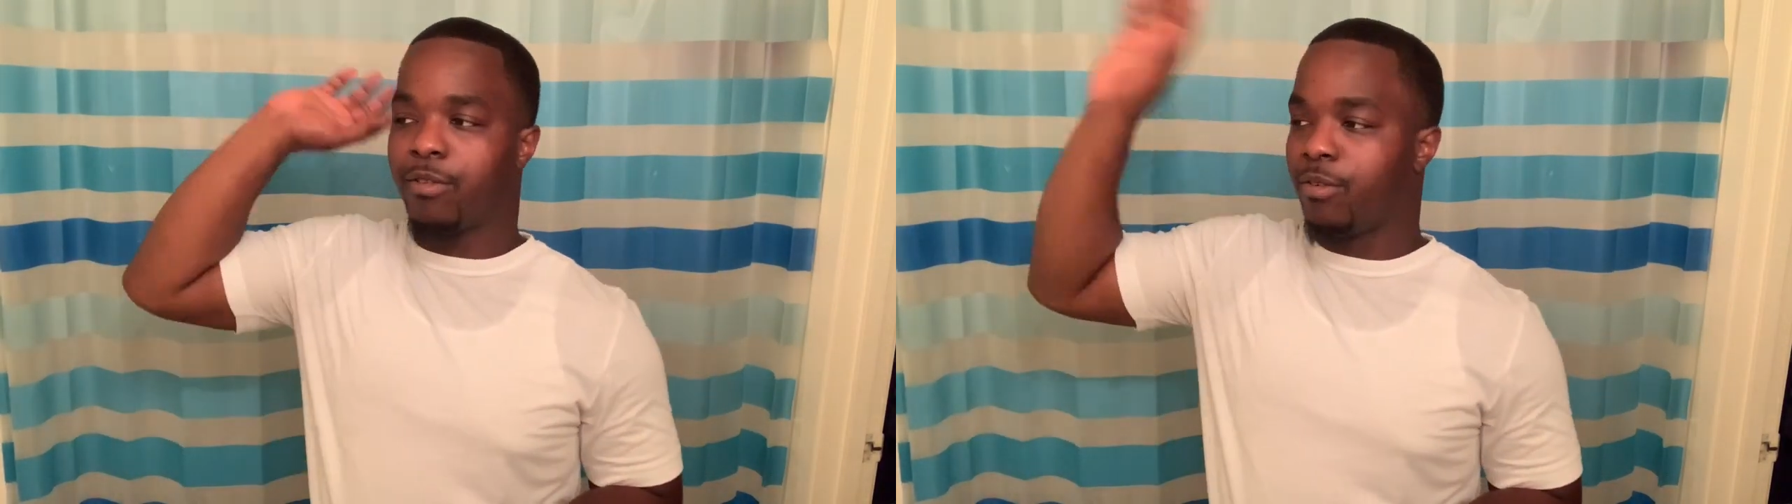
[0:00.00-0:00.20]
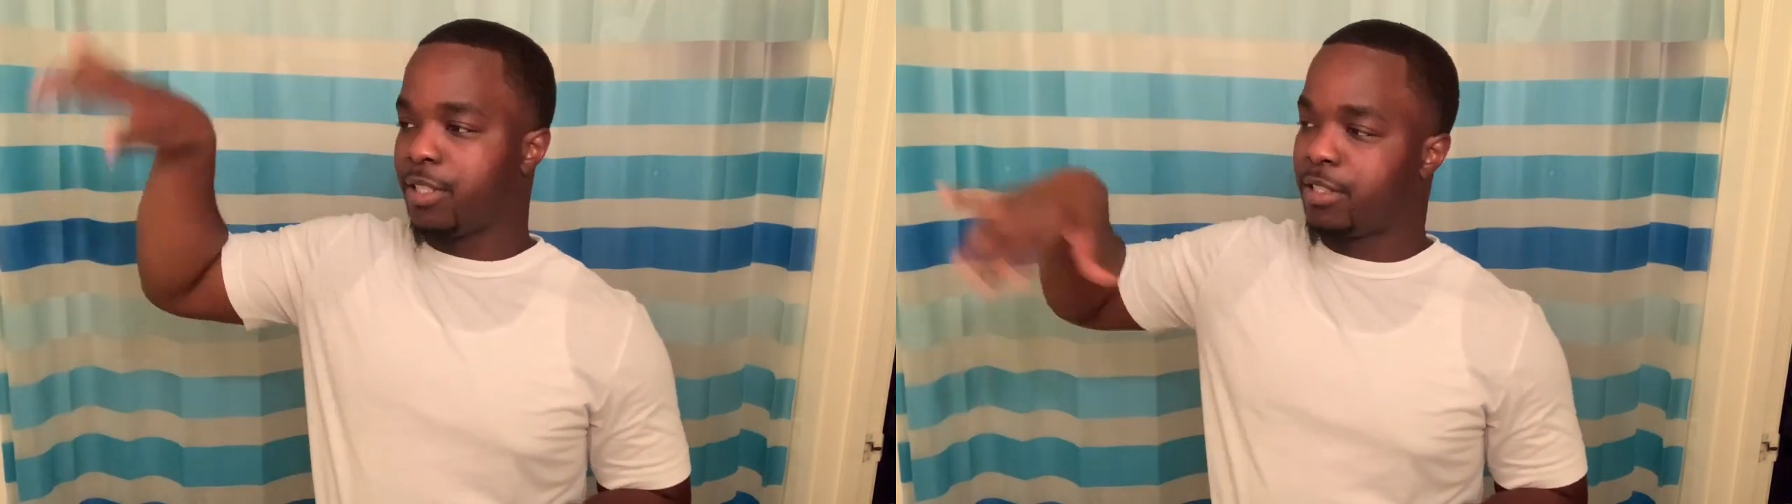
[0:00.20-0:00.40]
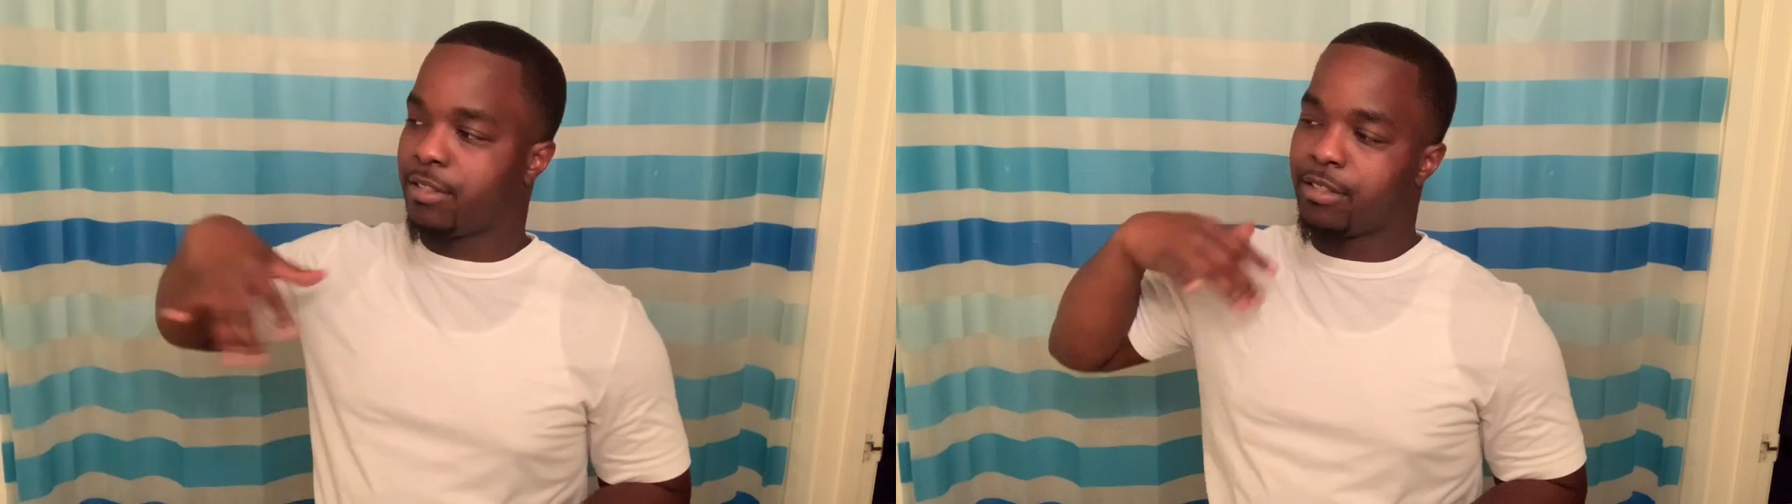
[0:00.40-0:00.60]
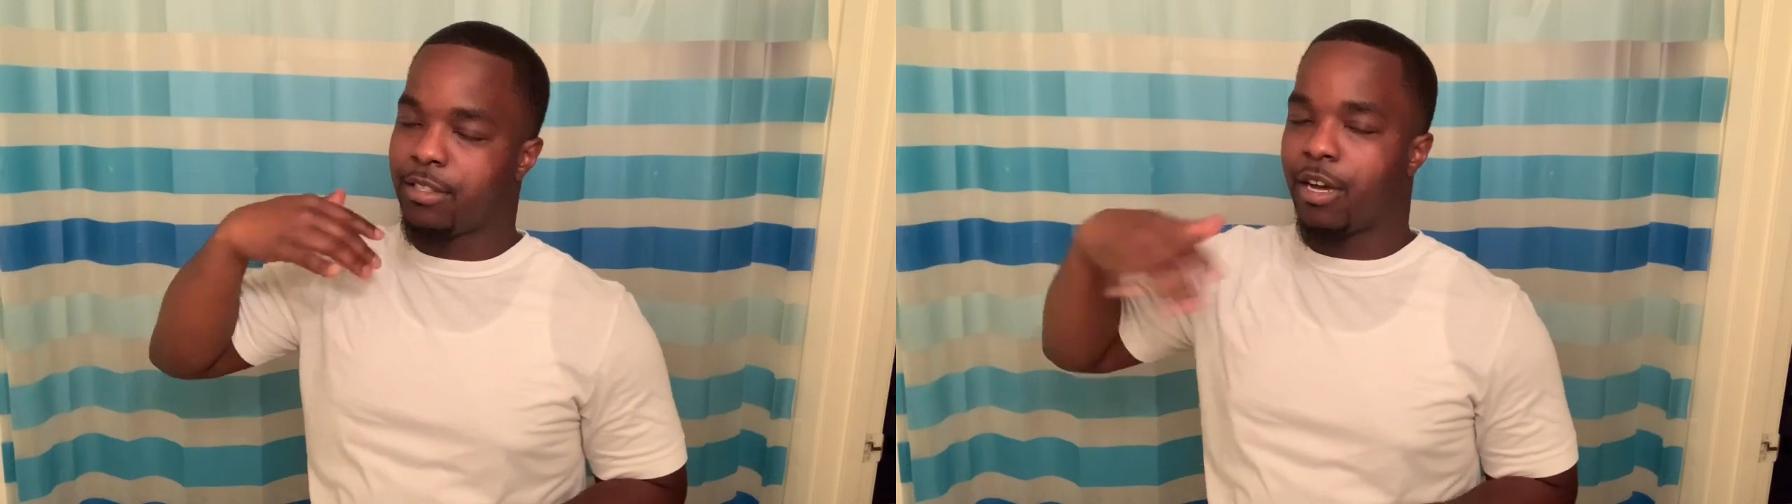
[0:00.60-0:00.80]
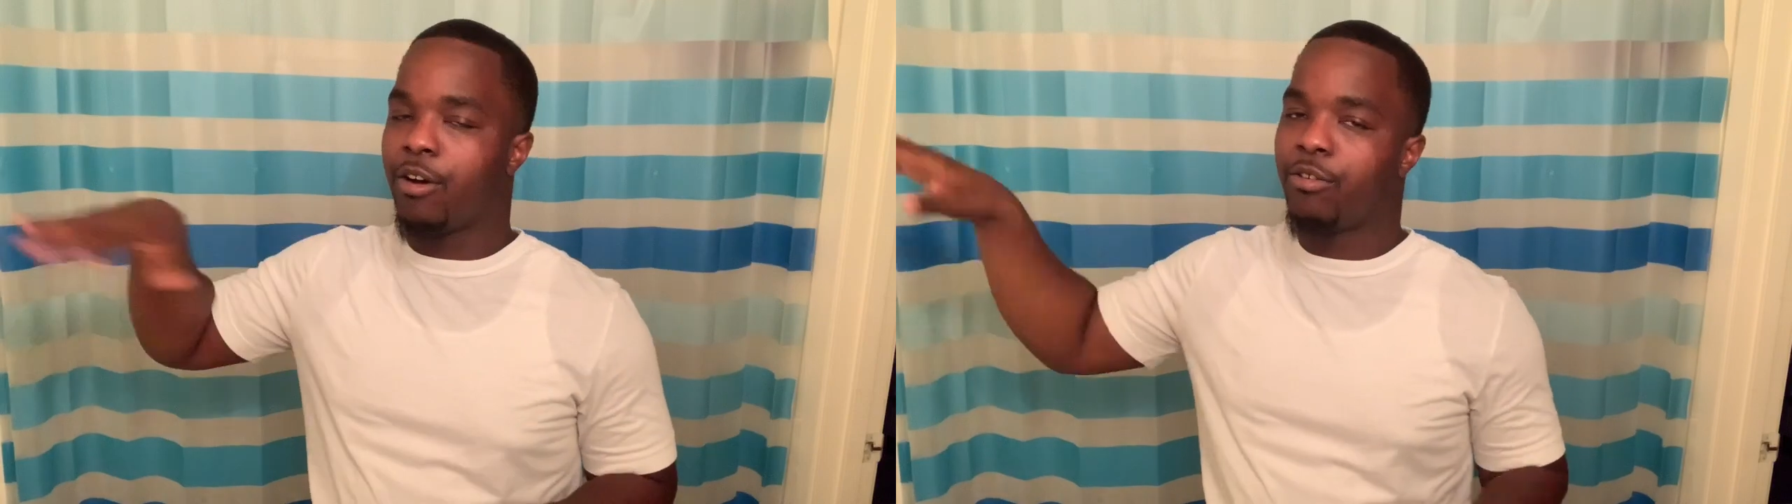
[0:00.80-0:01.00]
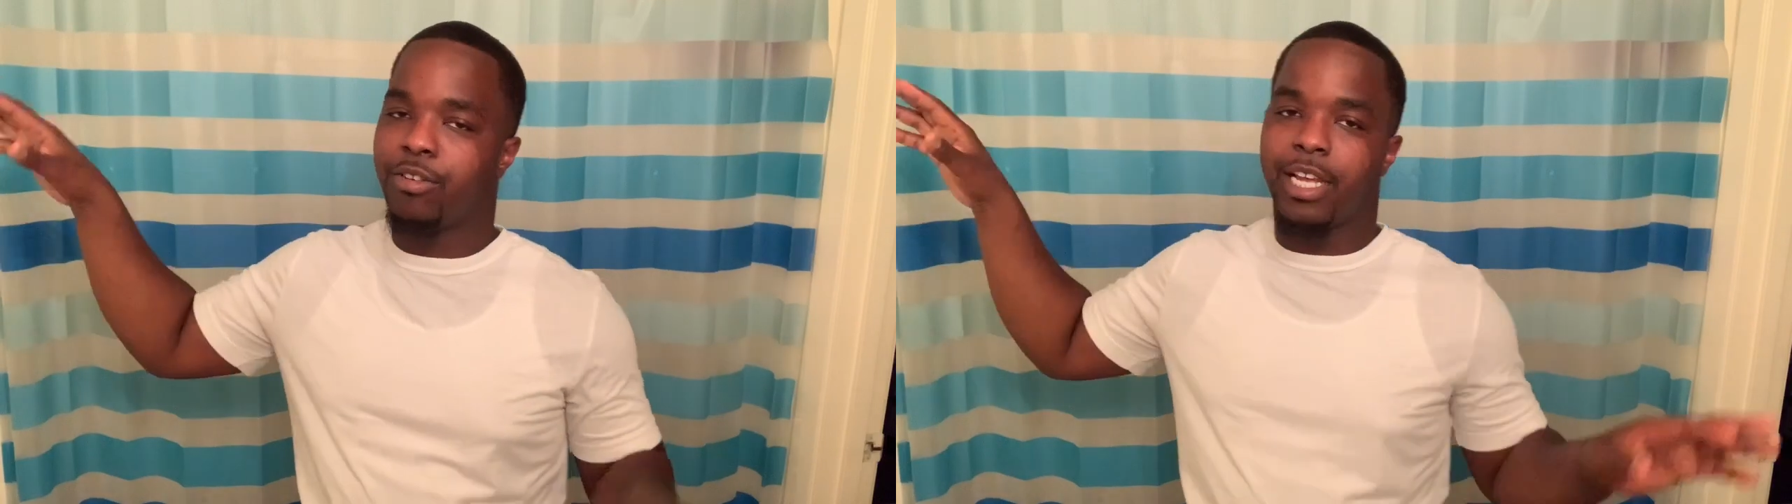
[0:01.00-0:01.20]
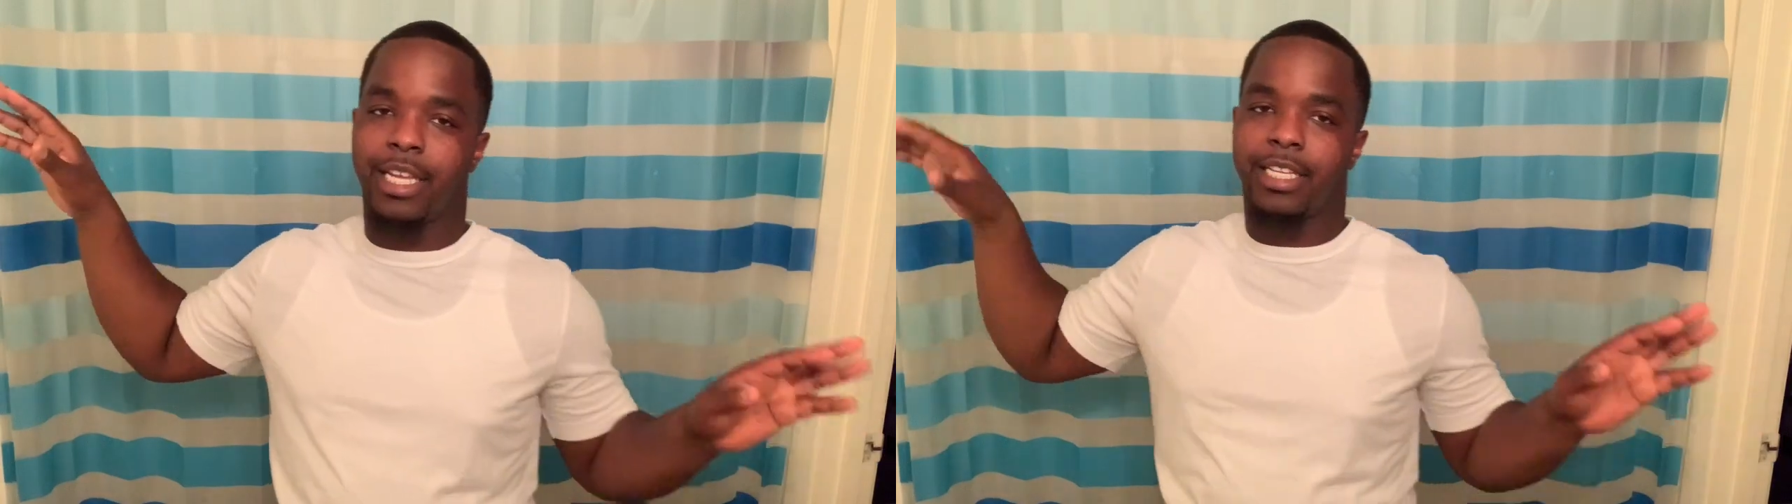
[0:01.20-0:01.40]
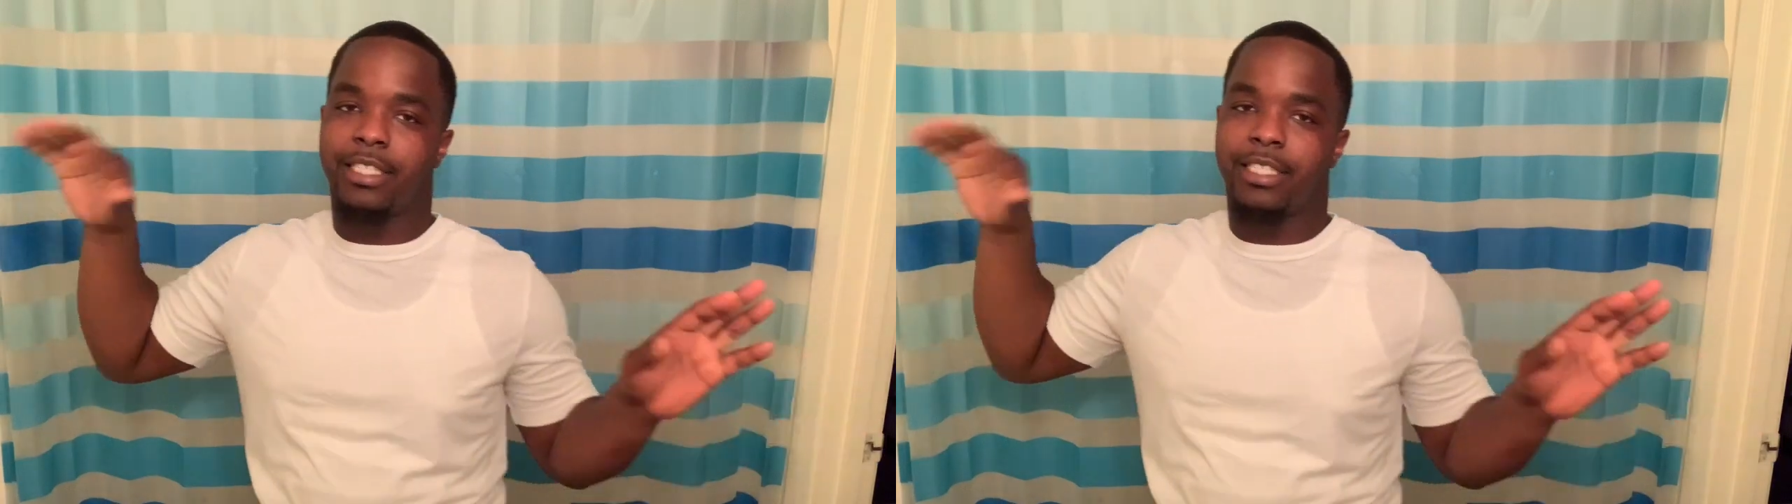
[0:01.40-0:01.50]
just the whole day,